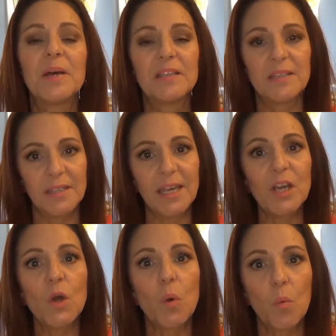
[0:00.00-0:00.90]
but
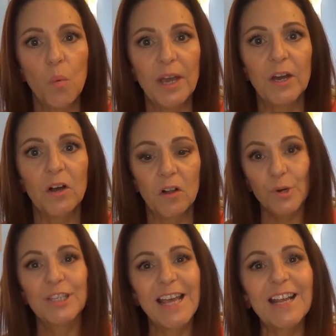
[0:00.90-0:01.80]
zinc will
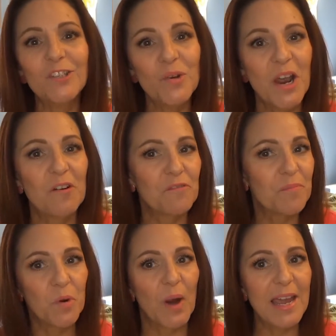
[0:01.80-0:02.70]
protect your hair
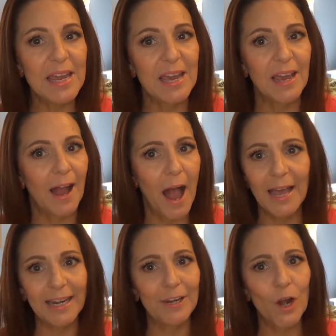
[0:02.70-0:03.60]
from graying.
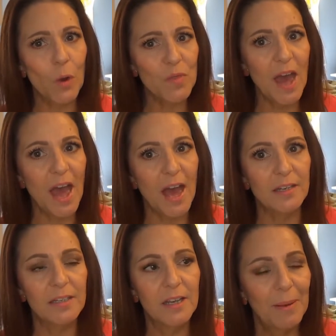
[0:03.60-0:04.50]
I didn't know
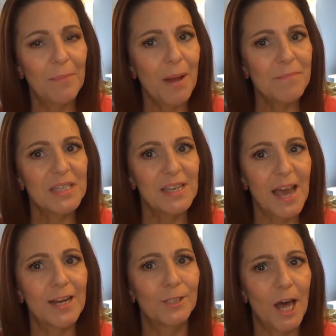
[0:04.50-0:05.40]
that. My mom must have
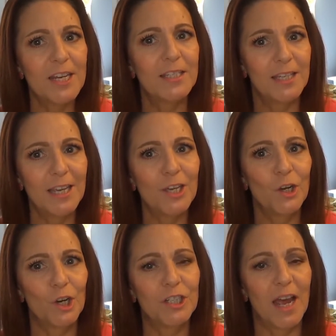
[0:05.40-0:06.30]
had a lot of zinc in
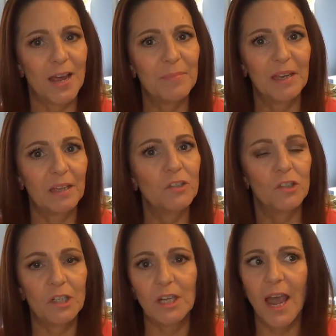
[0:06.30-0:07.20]
her diet because
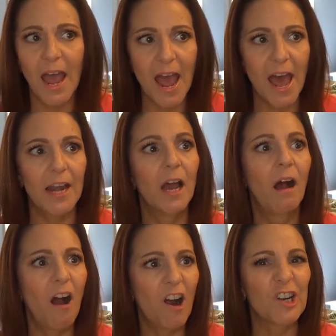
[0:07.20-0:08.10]
she had
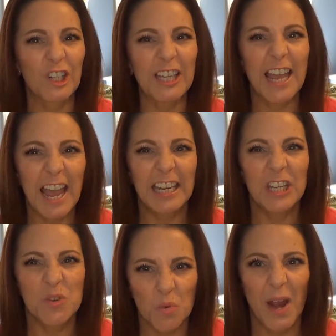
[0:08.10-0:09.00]
hardly
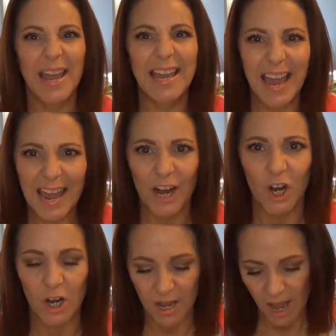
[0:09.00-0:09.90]
any gray
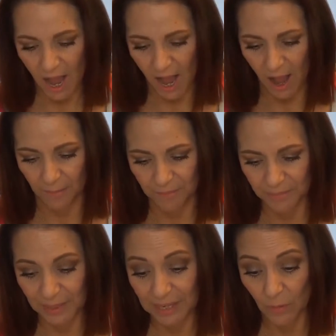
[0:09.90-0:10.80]
hair.
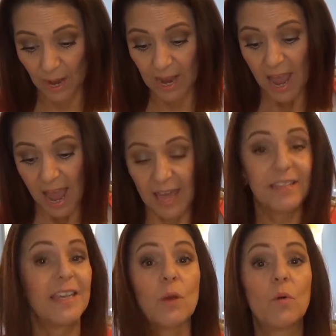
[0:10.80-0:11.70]
But anyway,
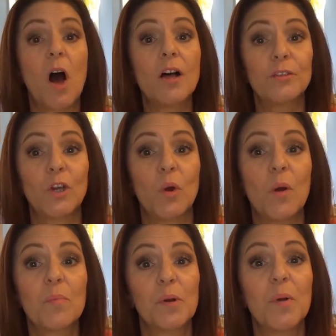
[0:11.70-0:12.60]
and zinc will
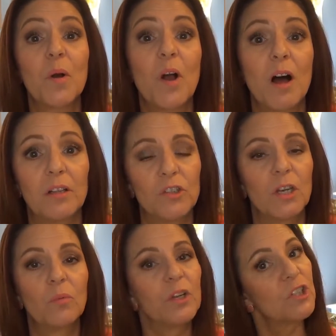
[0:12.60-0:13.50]
also promote
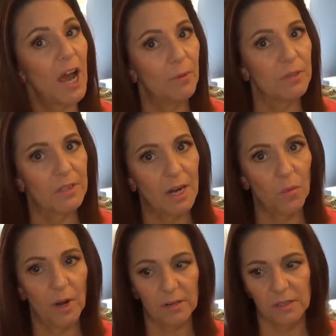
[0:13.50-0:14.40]
collagen, which I was not
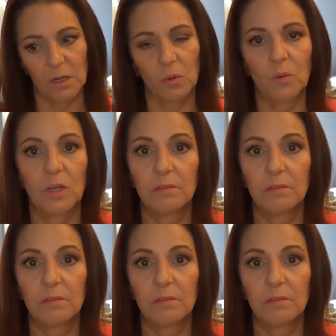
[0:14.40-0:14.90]
aware, so